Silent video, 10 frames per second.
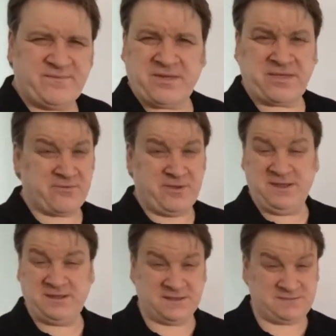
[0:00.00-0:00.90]
3
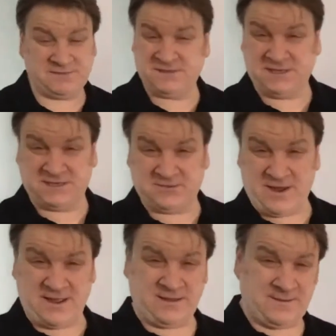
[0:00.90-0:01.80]
to 6
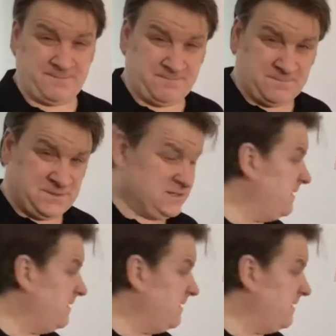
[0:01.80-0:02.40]
grand, just like